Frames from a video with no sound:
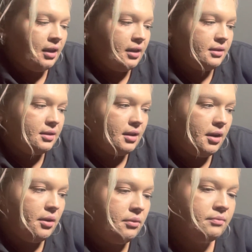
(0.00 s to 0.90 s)

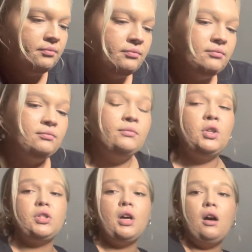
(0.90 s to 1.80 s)
So
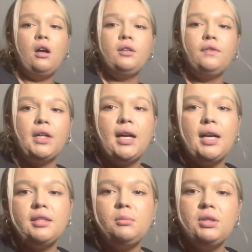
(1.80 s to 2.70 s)
there's all different
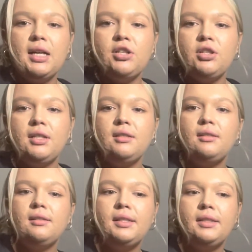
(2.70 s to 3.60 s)
kinds of mutations.